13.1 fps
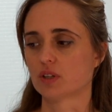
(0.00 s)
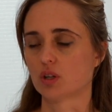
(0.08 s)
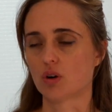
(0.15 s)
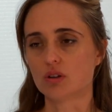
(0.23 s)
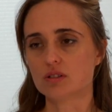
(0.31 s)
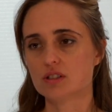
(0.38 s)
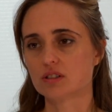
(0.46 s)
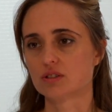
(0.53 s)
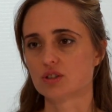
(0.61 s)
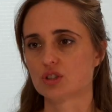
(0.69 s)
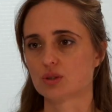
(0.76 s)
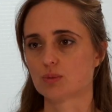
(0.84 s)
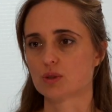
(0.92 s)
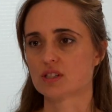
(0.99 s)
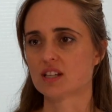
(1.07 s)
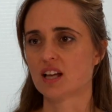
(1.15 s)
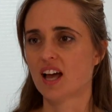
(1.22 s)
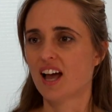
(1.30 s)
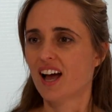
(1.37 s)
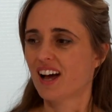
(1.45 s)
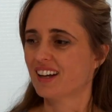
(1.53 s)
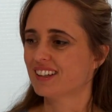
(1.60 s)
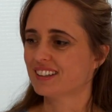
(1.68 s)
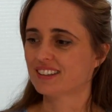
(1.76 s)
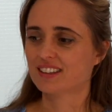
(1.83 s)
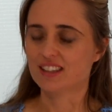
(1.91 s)
the god delusion was
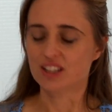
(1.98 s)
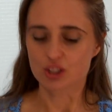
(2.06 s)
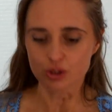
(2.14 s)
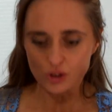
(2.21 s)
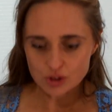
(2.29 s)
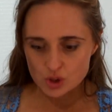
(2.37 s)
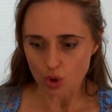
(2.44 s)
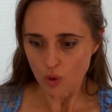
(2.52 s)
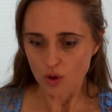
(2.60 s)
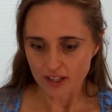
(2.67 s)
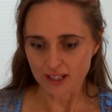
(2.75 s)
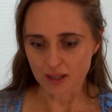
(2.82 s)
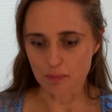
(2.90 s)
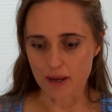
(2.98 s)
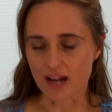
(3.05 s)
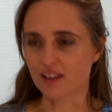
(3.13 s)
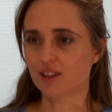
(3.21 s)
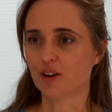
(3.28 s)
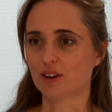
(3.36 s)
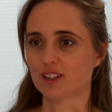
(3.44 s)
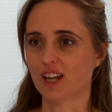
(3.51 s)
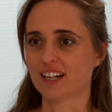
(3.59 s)
you're not talking about God.